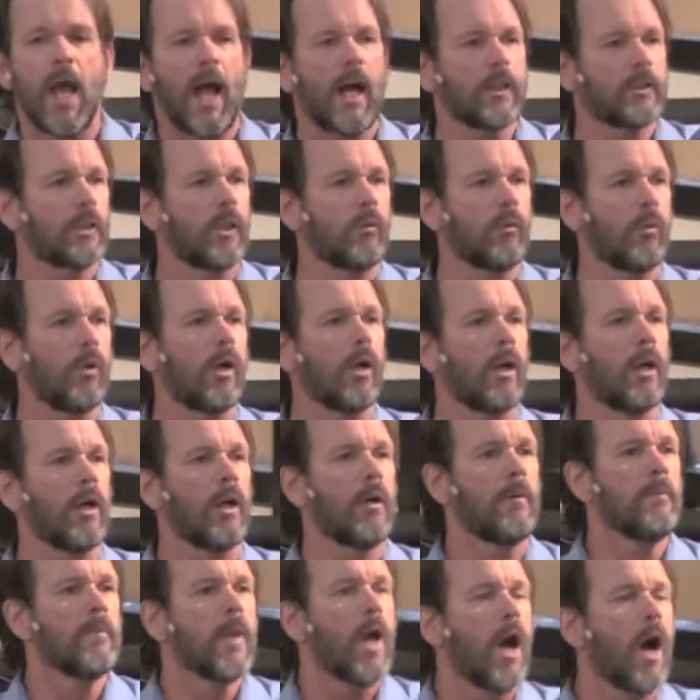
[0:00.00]
as it were,
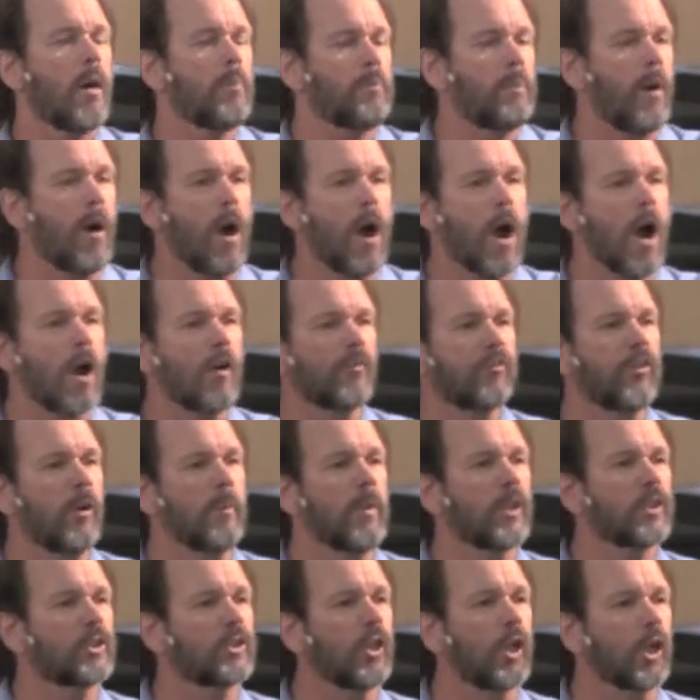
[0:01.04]
apart from
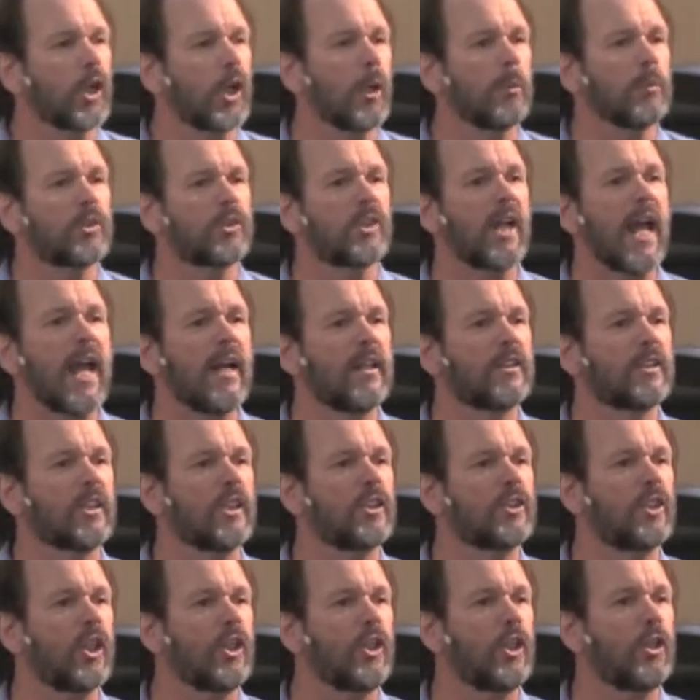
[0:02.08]
the circumstances that